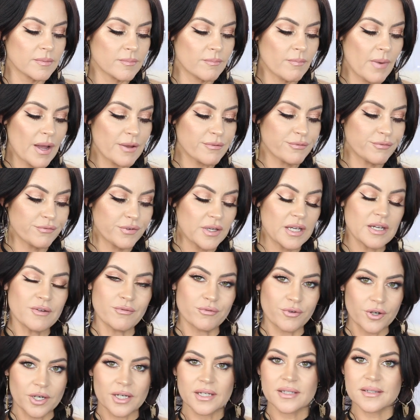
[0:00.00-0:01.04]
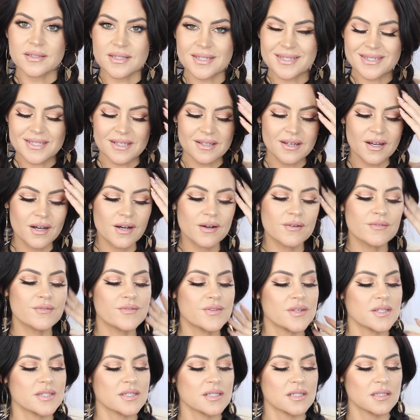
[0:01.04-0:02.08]
my favorites
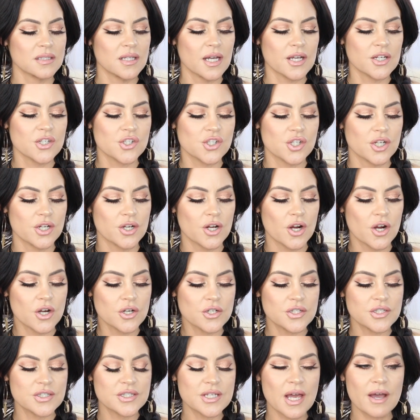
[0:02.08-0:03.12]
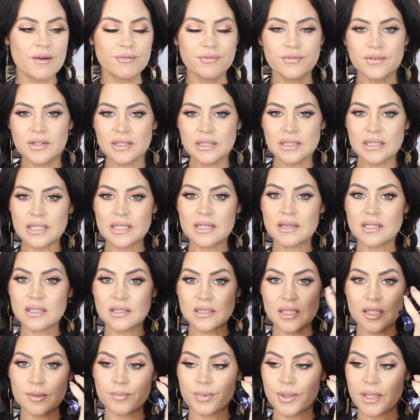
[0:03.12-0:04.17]
of this collection are definitely the
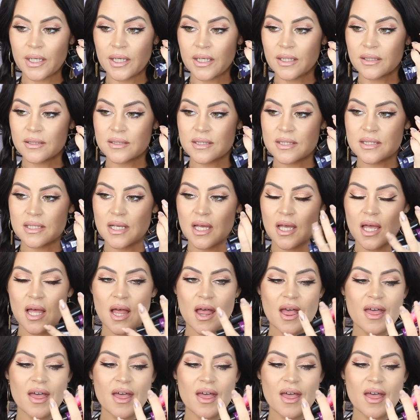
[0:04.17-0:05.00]
lip paints.